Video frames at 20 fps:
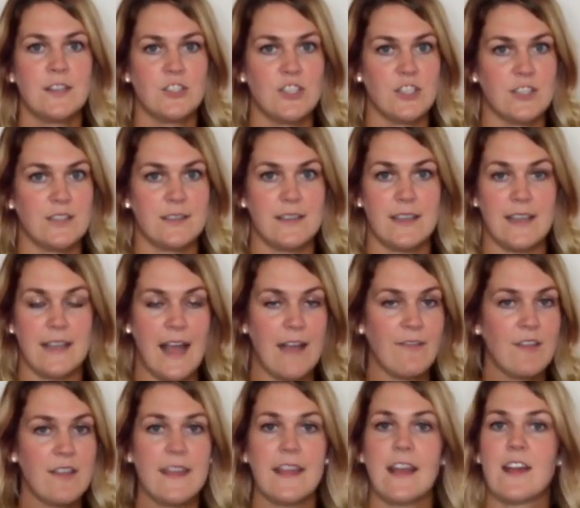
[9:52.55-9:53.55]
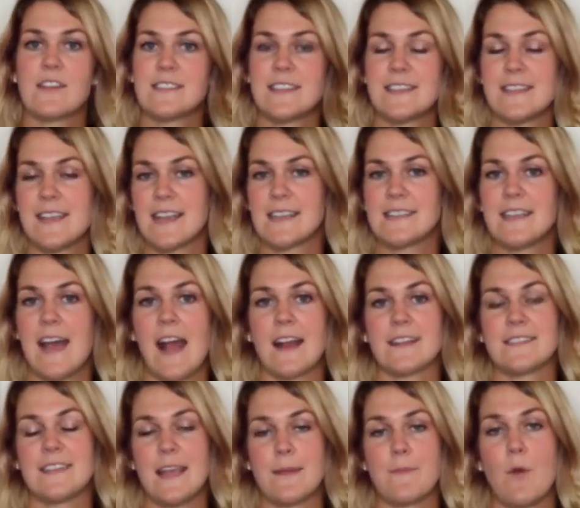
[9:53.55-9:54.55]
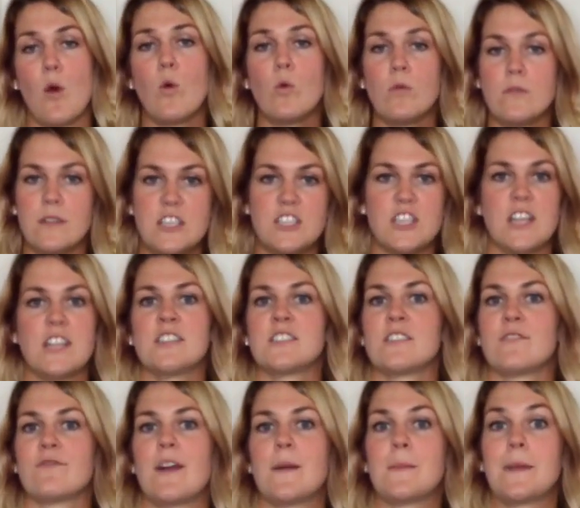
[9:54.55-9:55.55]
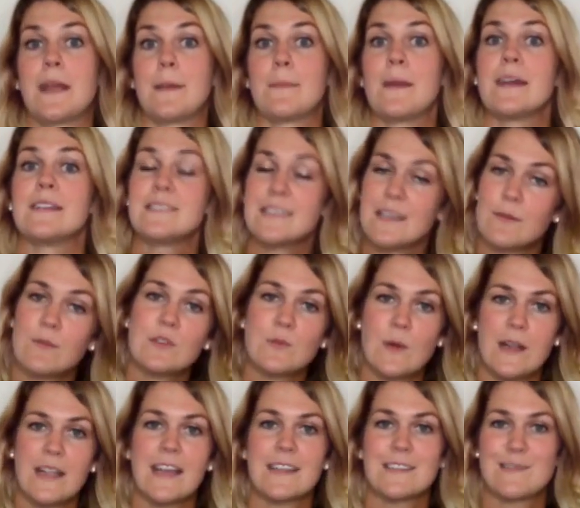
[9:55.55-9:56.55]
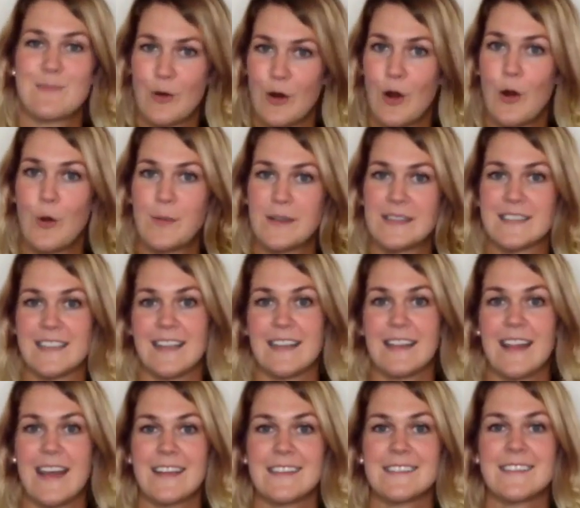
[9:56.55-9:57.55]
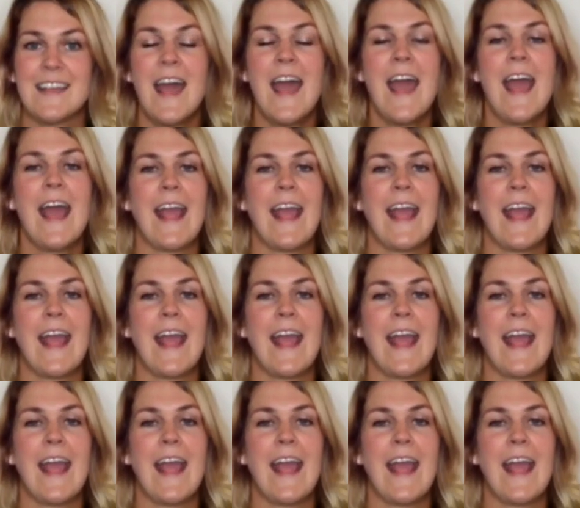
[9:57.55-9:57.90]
just everything else is the exact same, only change the from name and see which one gets more opens and clicks.